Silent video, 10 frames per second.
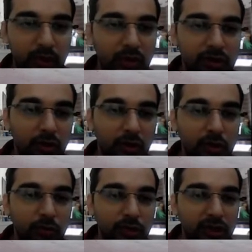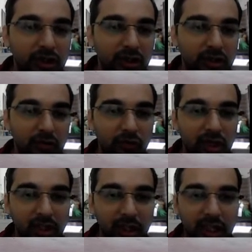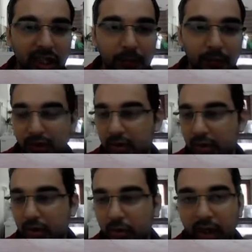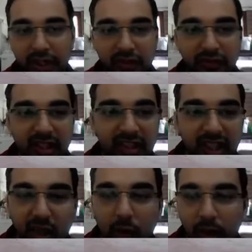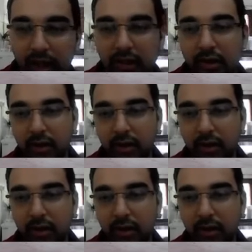because the ortho position is somewhat eclipsed. Okay, it is very very crowded,